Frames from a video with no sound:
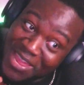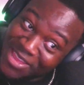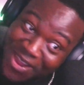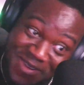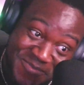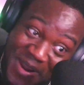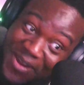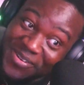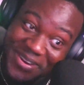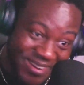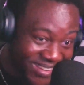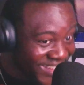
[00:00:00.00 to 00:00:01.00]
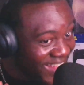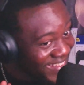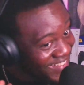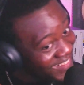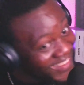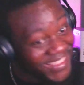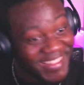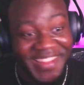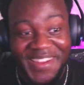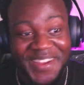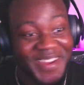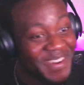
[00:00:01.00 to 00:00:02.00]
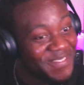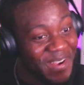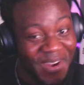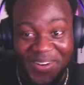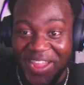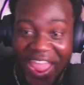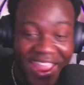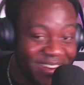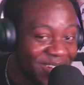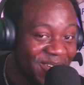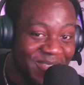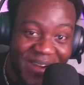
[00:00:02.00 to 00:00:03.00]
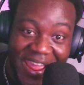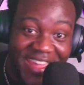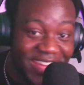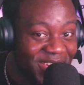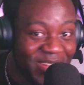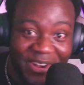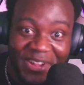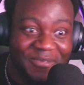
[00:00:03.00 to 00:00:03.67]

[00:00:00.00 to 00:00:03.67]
bro, that's looking, bro, ain't no way you're gonna be